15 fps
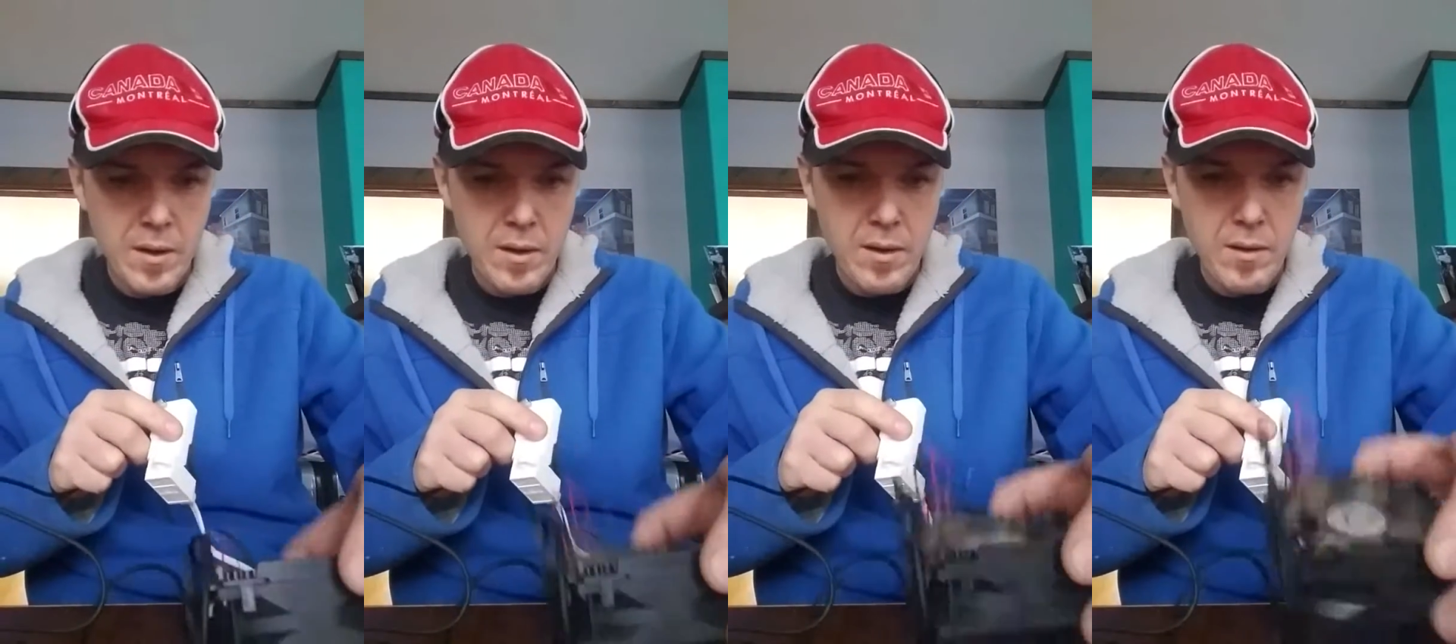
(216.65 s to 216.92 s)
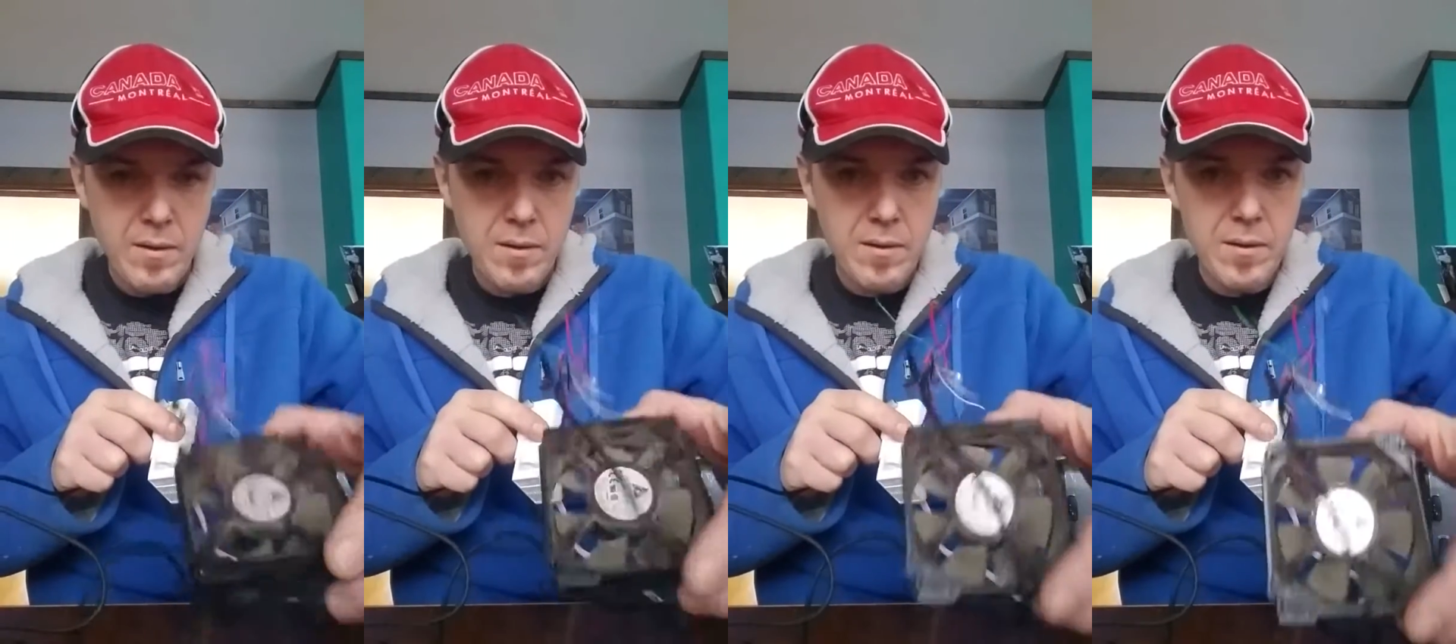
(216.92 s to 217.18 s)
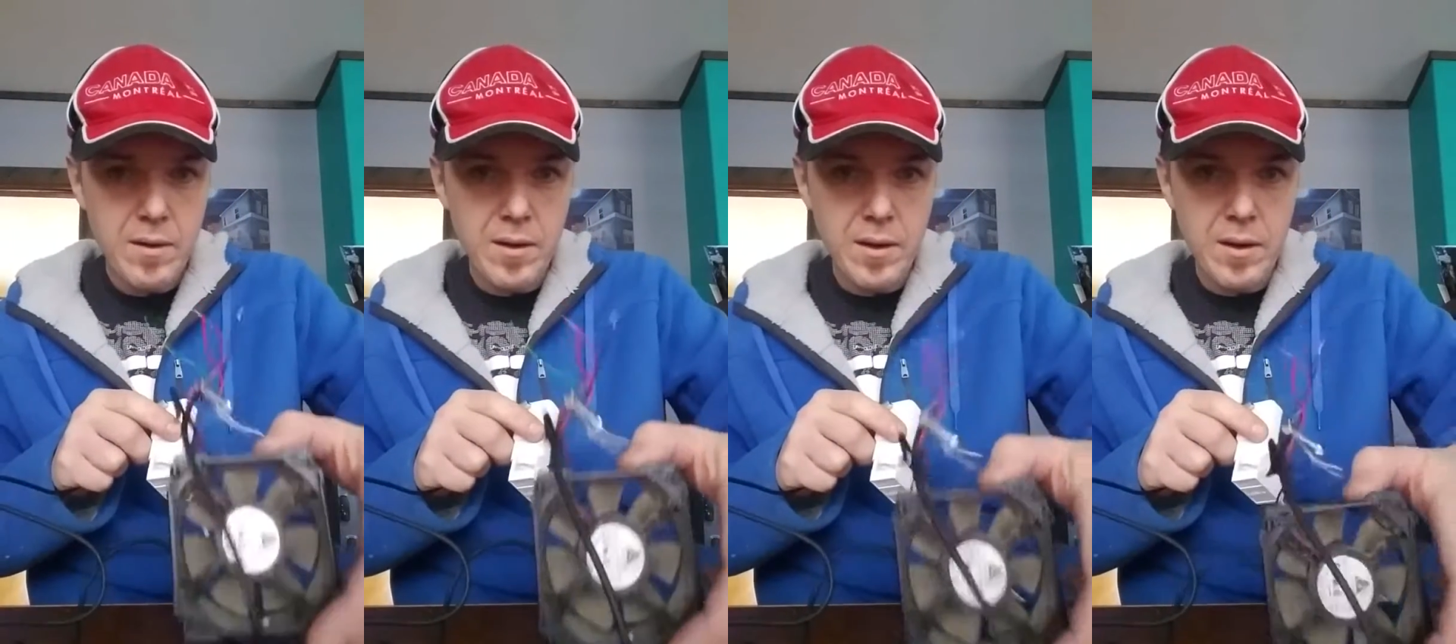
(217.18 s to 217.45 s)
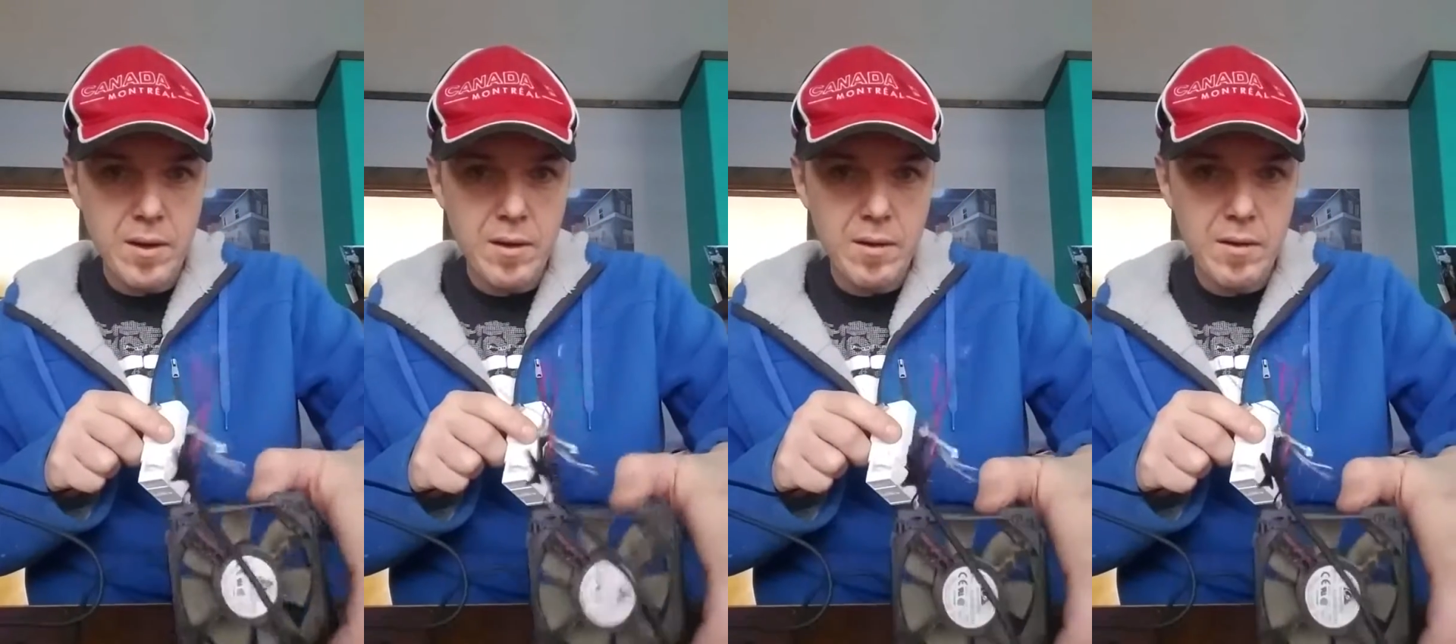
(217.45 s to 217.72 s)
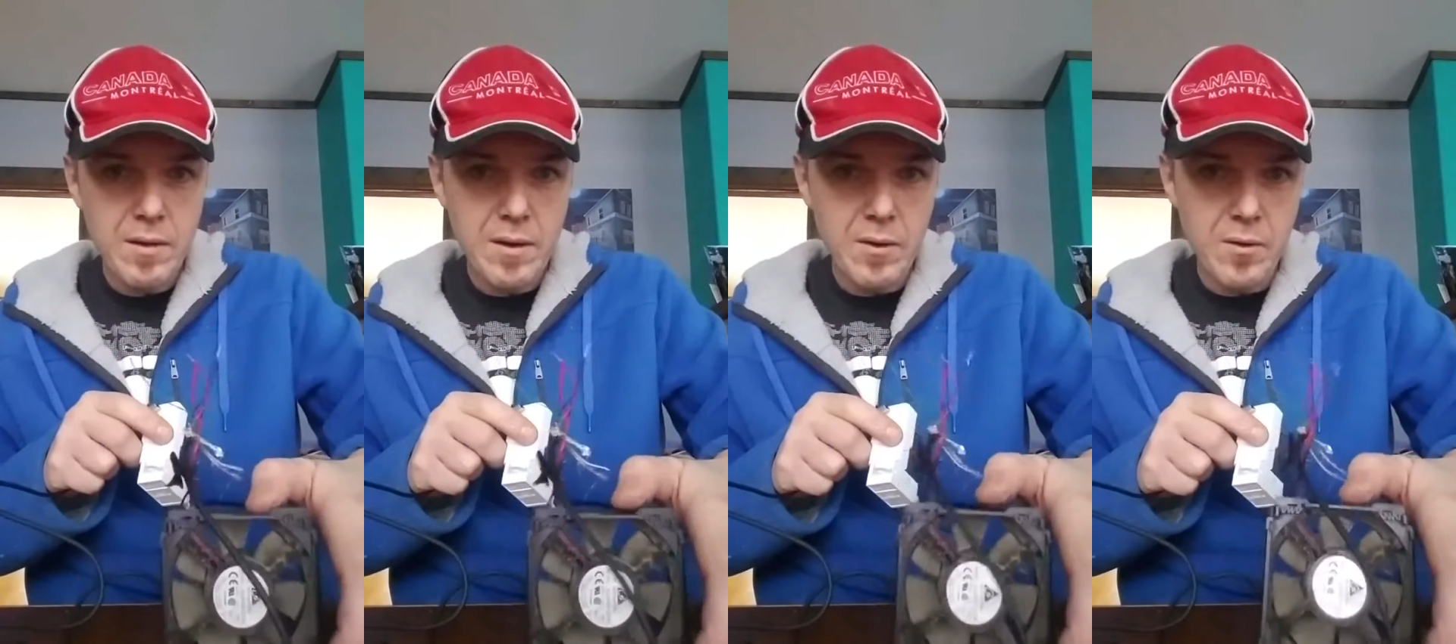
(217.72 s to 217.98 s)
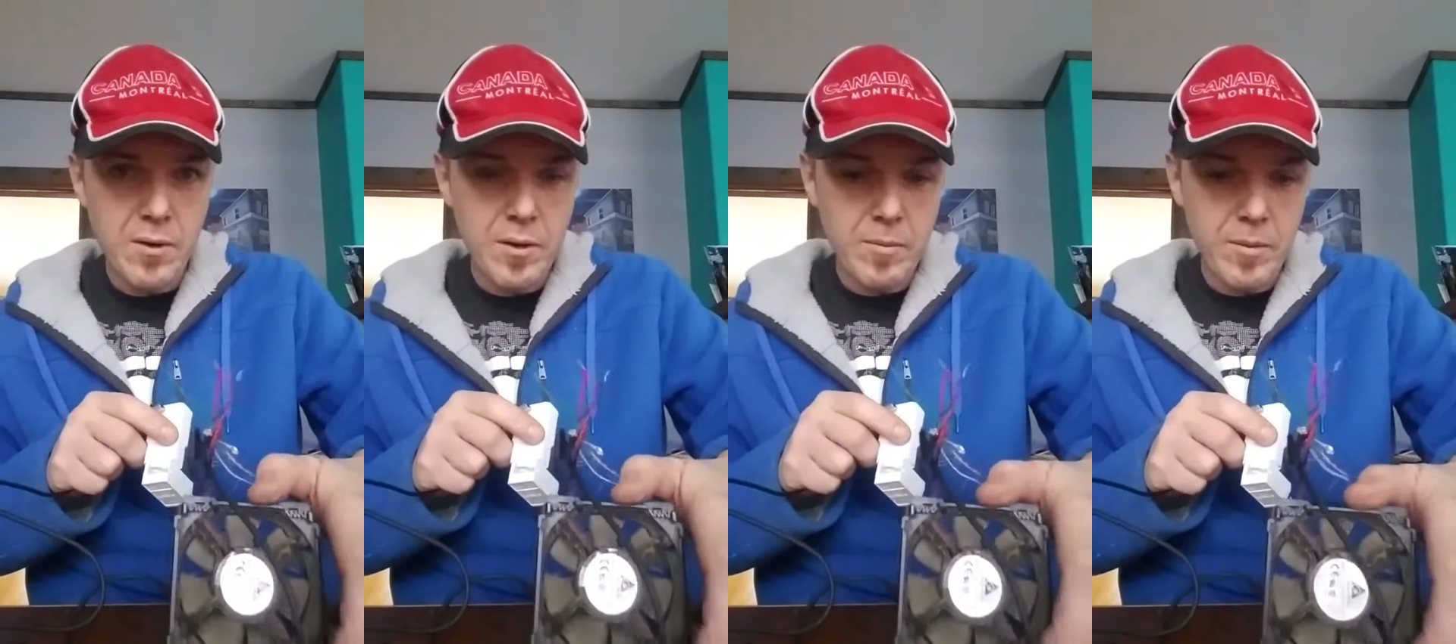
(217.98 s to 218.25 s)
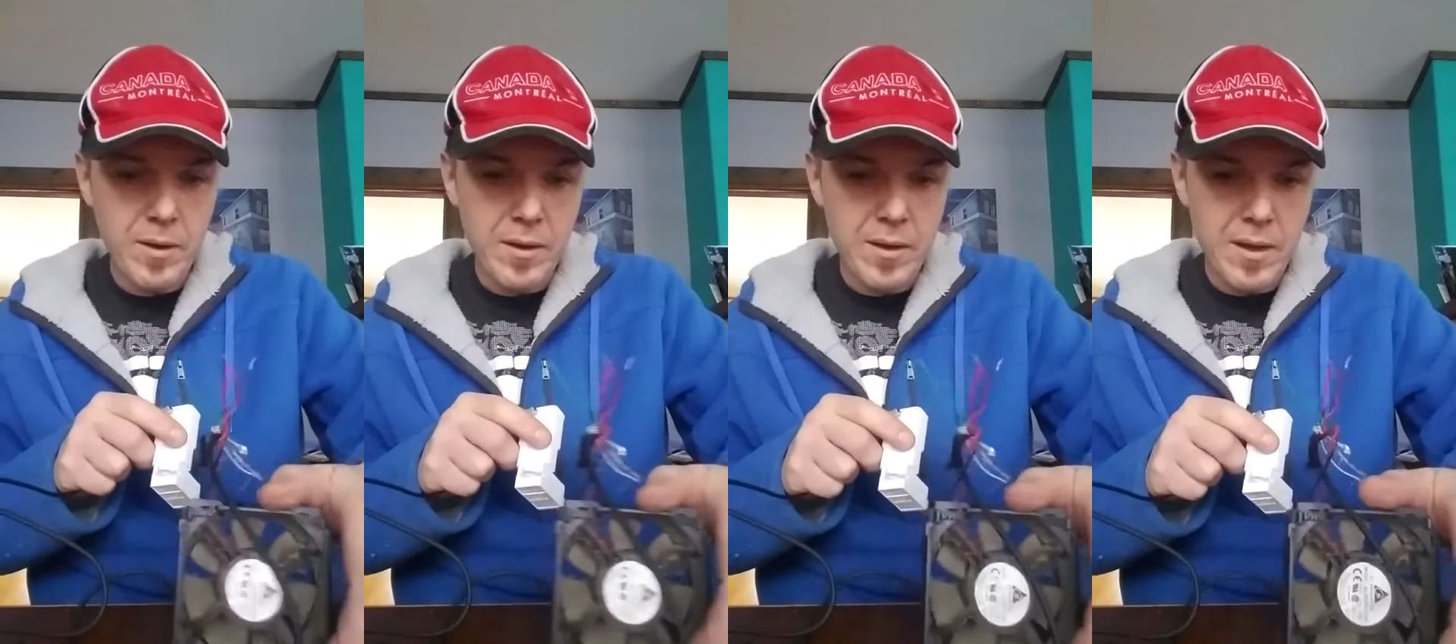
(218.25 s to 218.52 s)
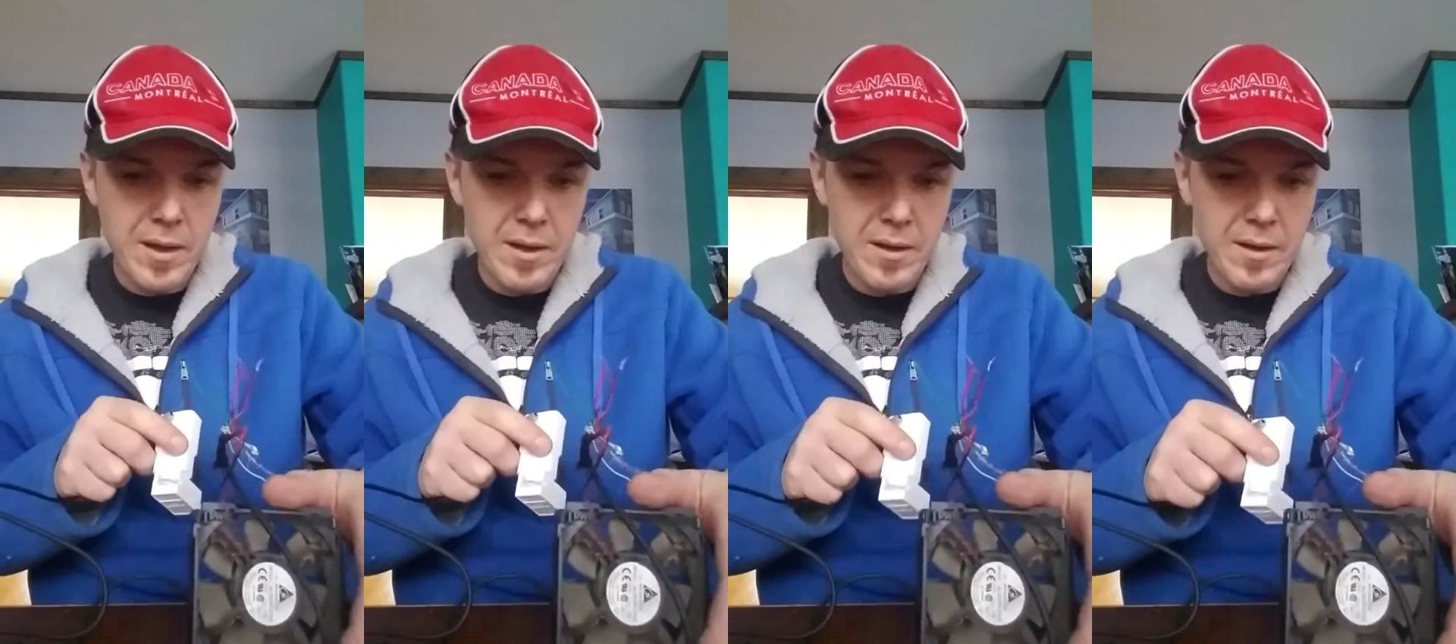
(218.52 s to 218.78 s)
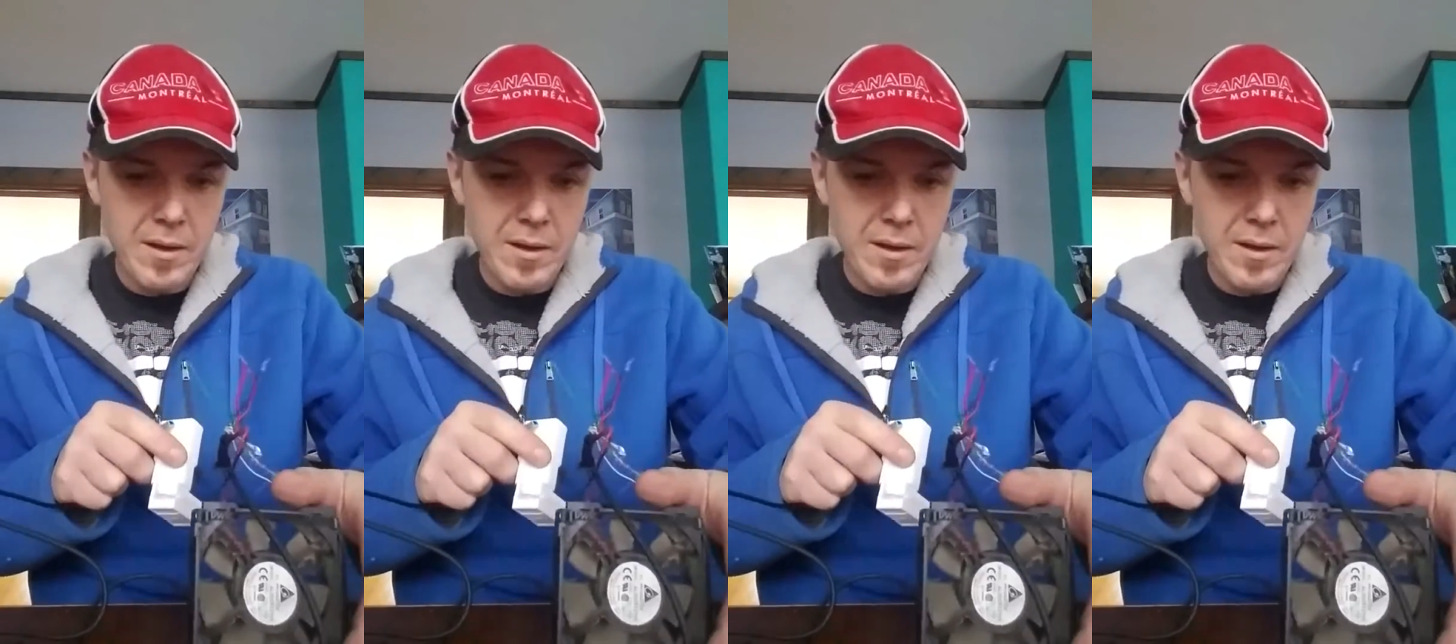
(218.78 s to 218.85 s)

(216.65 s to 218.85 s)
Let's see. Turn it up like that.